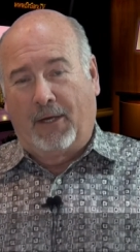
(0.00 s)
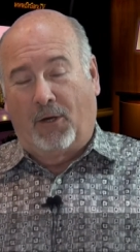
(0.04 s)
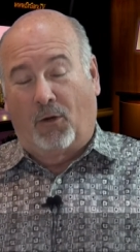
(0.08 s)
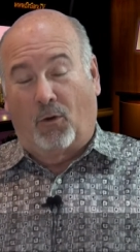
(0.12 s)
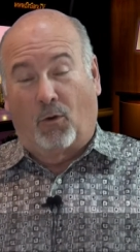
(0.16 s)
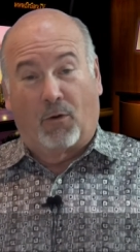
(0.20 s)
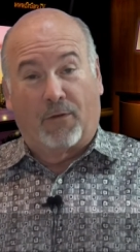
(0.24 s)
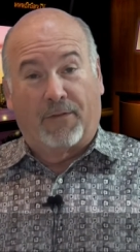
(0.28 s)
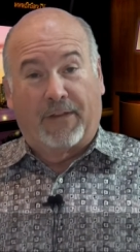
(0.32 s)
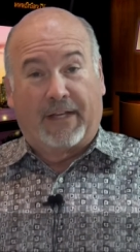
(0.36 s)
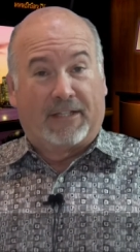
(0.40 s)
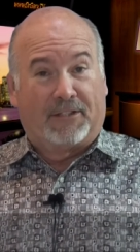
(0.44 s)

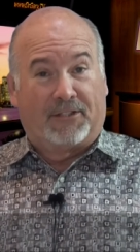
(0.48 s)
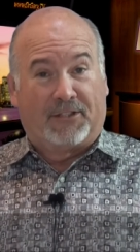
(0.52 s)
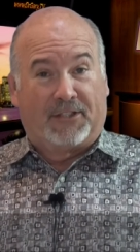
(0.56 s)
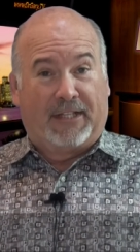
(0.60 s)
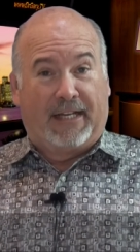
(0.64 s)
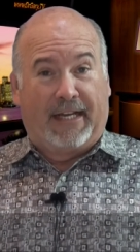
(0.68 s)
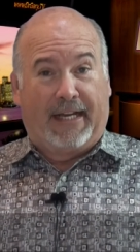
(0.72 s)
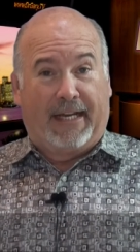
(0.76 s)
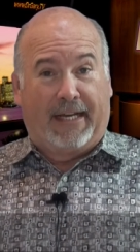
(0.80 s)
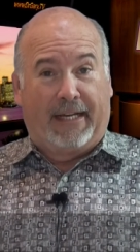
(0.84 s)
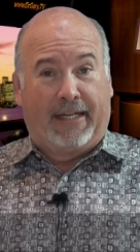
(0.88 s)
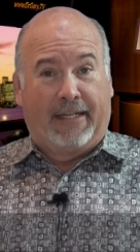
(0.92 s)
Or they
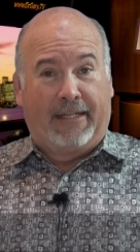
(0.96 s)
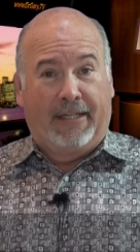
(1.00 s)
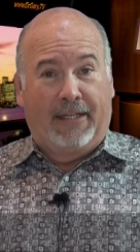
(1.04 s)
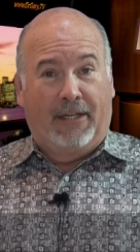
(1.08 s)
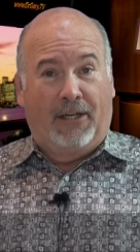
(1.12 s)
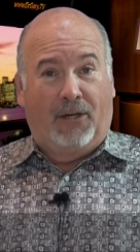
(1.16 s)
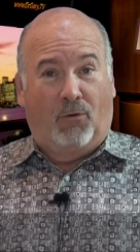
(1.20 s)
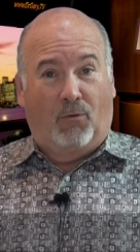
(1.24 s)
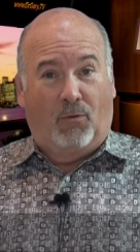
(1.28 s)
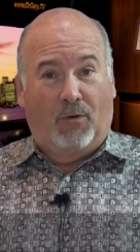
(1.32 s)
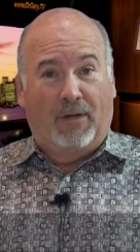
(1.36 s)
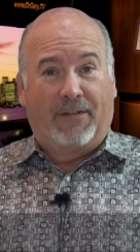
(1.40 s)
say,
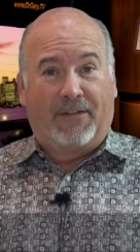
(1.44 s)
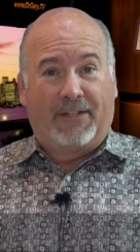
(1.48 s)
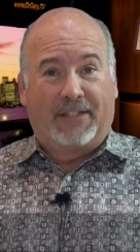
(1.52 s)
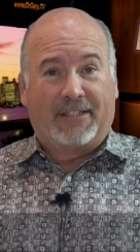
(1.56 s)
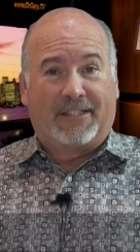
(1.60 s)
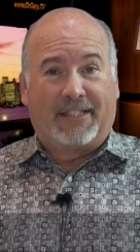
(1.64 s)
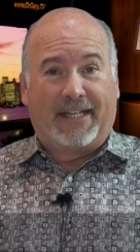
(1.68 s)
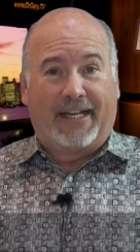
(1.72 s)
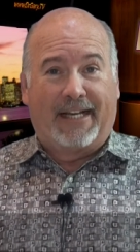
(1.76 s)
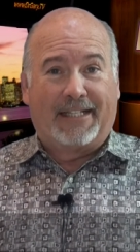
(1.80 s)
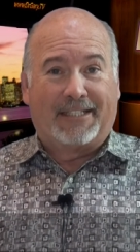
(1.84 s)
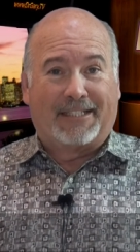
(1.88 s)
one of these
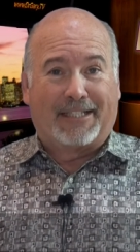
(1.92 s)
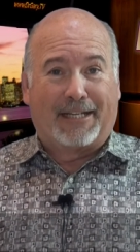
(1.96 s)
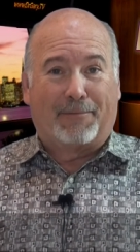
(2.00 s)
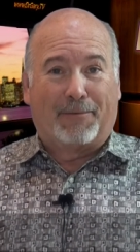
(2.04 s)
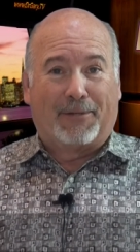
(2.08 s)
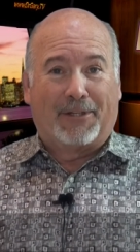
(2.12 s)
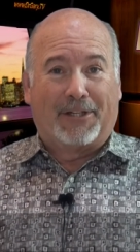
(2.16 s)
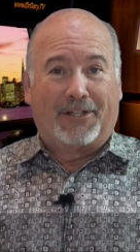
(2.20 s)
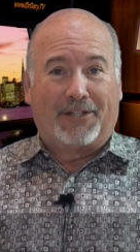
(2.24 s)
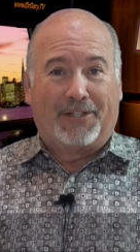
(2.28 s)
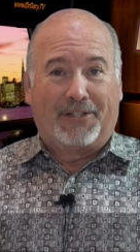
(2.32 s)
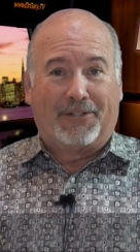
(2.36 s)
days I'm
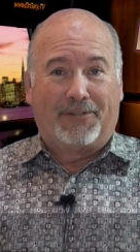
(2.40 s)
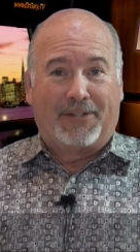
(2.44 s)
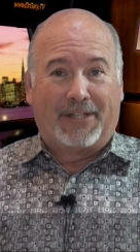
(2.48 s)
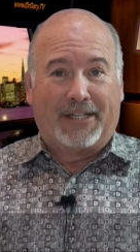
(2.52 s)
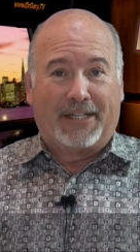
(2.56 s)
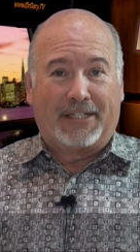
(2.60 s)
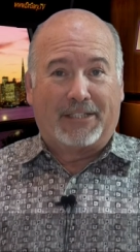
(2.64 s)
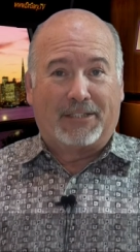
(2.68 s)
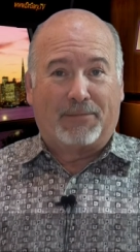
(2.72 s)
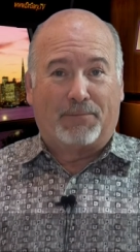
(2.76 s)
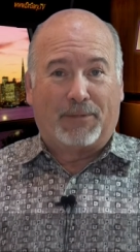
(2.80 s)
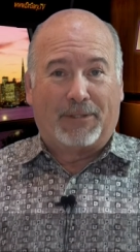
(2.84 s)
going to do
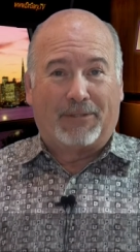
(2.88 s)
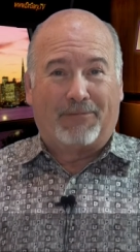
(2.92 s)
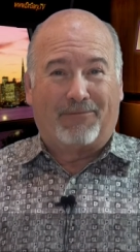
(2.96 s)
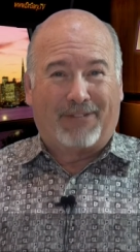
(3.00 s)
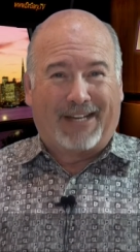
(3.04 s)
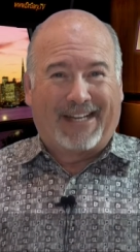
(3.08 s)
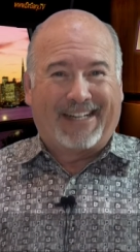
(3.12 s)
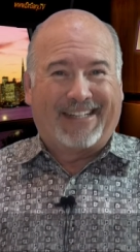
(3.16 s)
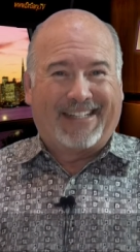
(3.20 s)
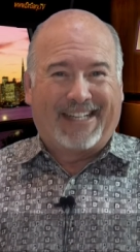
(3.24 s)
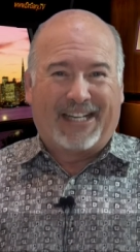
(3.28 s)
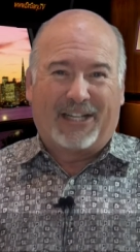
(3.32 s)
this, but
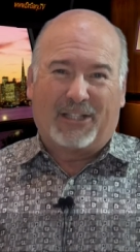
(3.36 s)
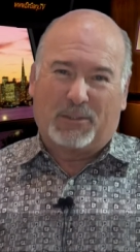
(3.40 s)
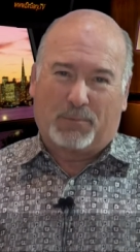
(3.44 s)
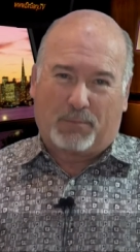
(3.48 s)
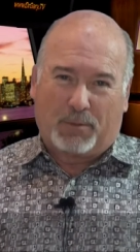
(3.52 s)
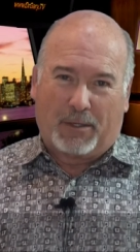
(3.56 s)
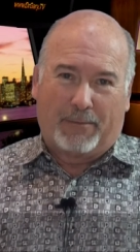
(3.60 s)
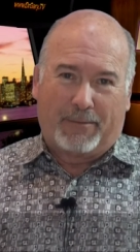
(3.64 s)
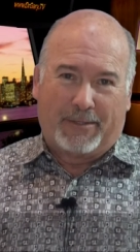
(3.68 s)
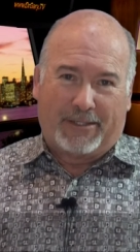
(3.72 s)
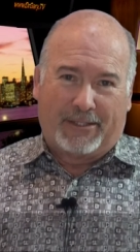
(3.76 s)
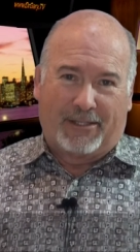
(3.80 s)
right now is
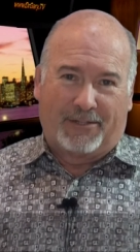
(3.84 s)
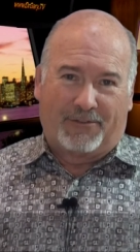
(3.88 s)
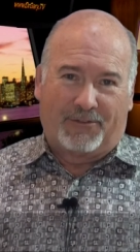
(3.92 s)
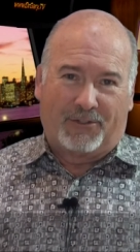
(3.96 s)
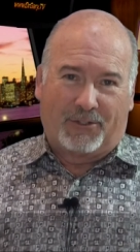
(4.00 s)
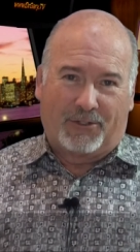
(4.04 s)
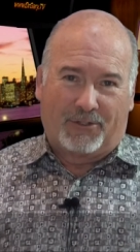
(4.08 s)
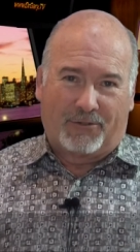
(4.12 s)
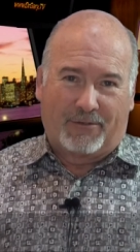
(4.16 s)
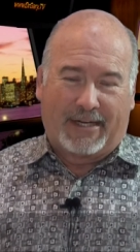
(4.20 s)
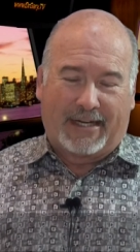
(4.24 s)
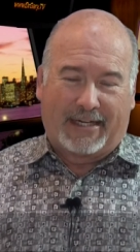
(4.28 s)
probably not
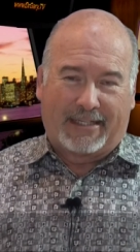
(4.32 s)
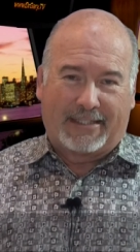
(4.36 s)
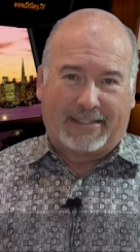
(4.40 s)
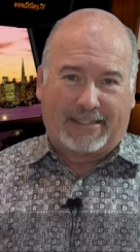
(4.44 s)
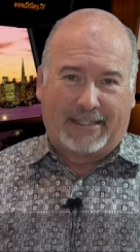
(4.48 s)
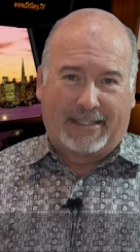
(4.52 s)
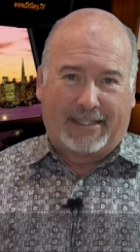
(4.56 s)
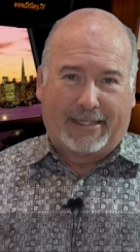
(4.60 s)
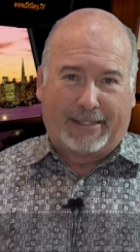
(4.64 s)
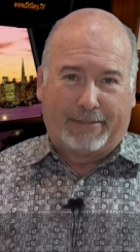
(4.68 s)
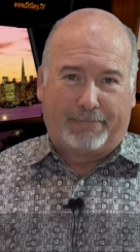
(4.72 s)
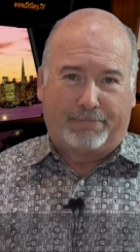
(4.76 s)
the correct
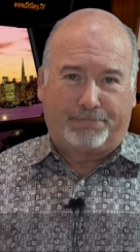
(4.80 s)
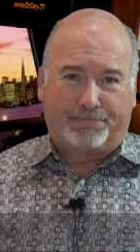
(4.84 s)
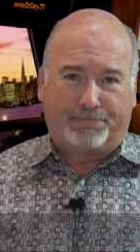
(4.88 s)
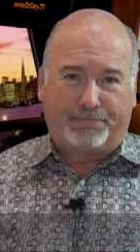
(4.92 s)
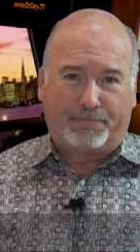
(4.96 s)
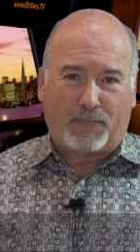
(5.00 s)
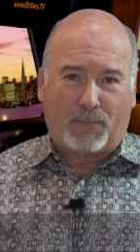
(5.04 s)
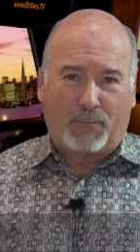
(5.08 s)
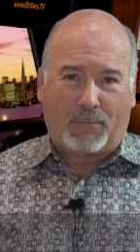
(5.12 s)
time.